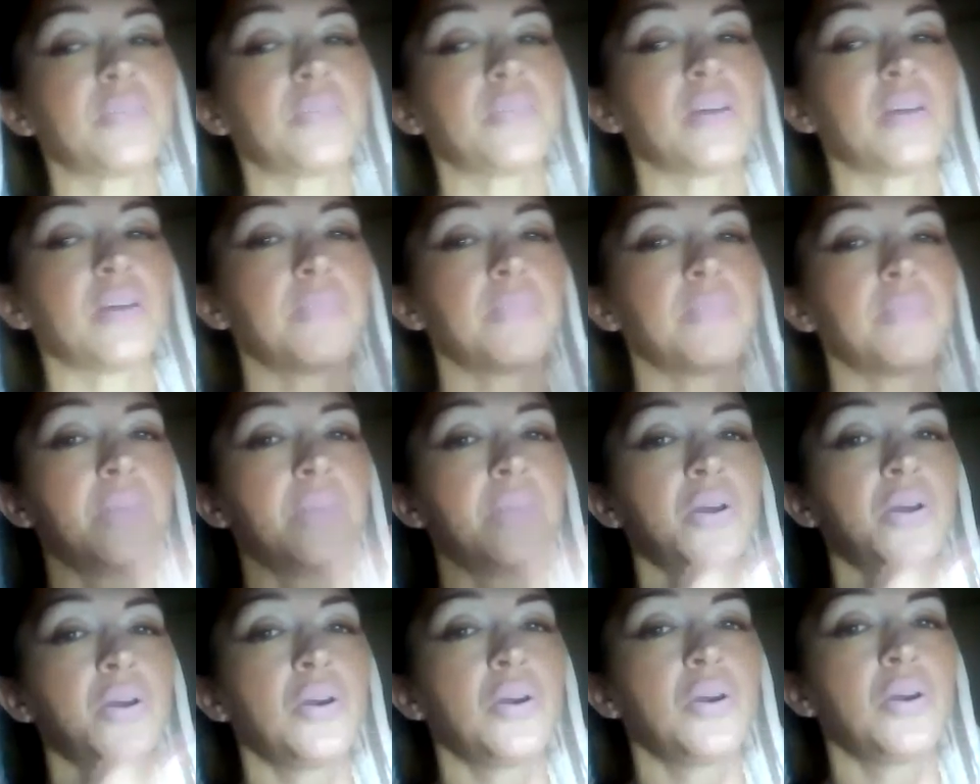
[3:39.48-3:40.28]
them
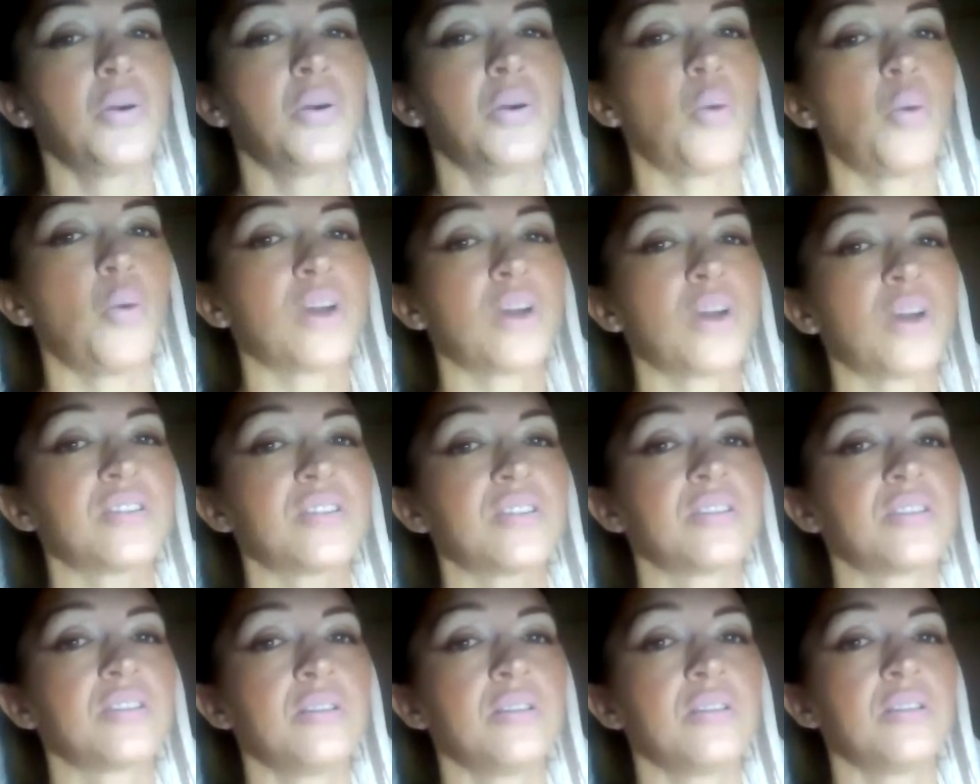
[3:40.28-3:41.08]
what
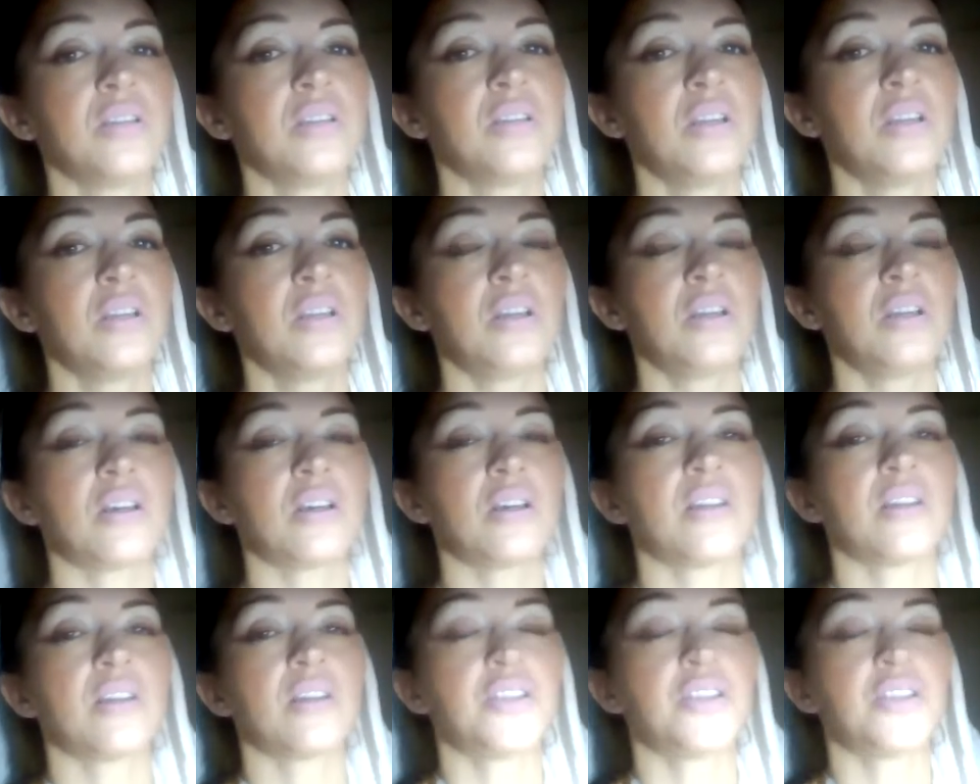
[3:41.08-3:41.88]

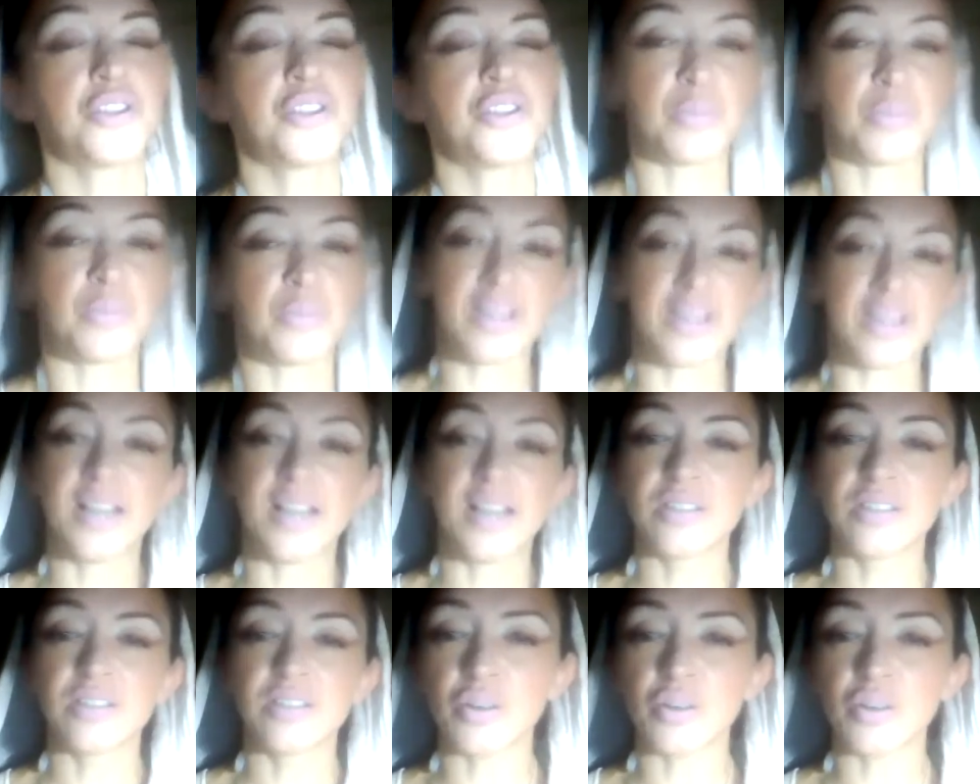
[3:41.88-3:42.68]
they should be.
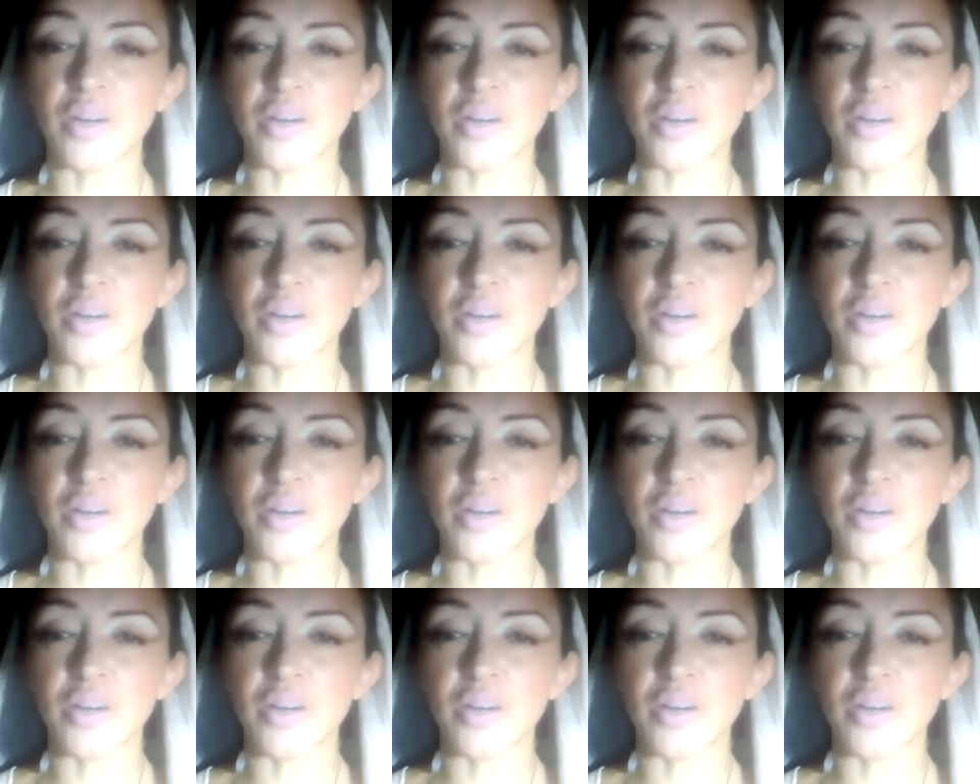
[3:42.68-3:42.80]
So